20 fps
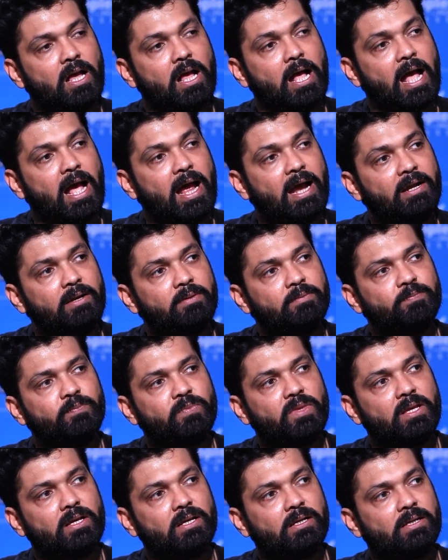And
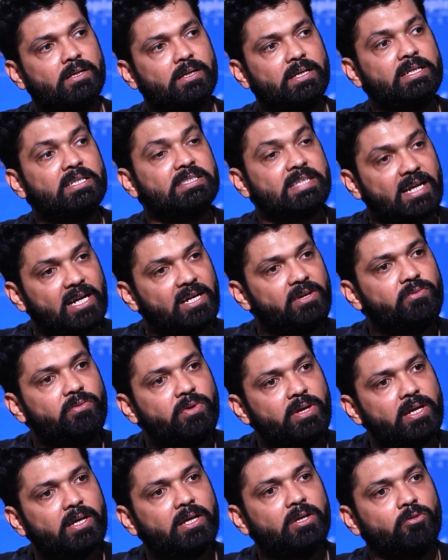in the second
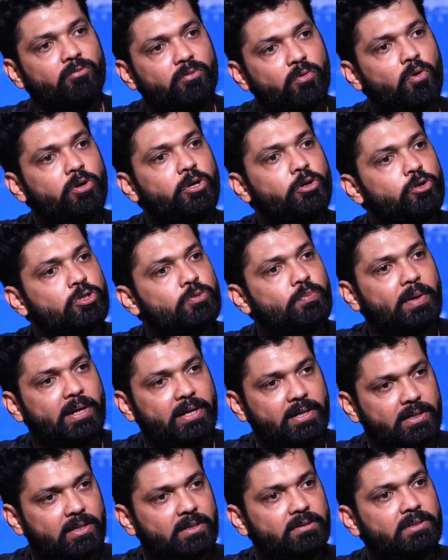week, you know, we wanted to
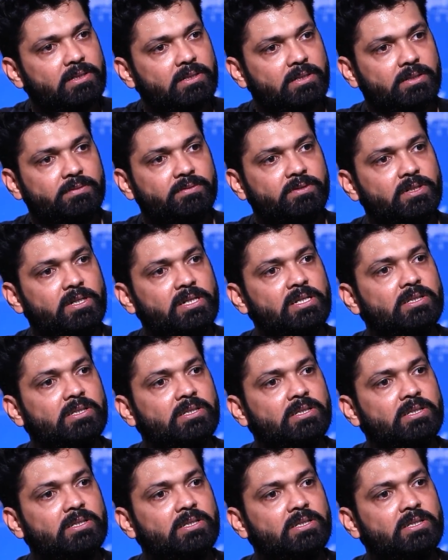spread the word.